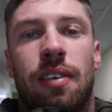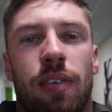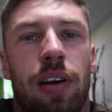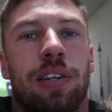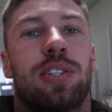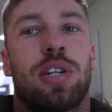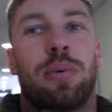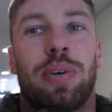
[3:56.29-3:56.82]

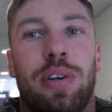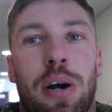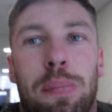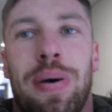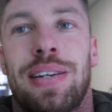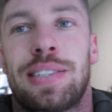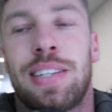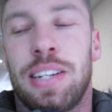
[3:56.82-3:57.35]
Right. So we got
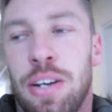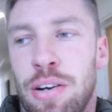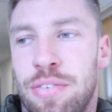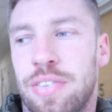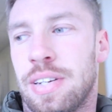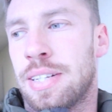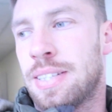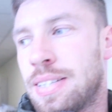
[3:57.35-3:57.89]
back to the
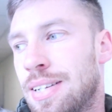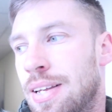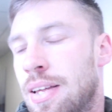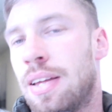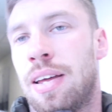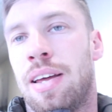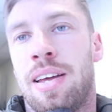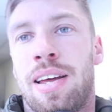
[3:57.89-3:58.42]
office.
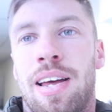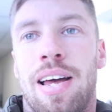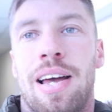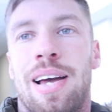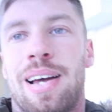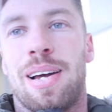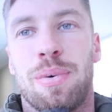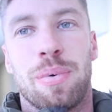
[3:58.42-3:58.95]

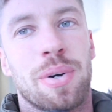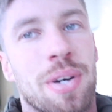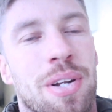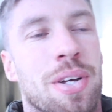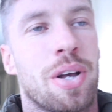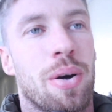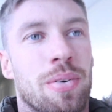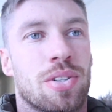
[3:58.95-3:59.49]
Uh, we're going
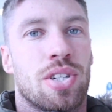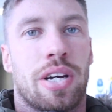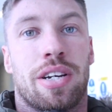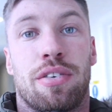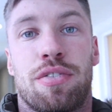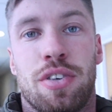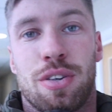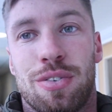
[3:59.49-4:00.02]
to go and
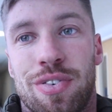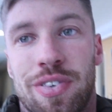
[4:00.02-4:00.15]
check a few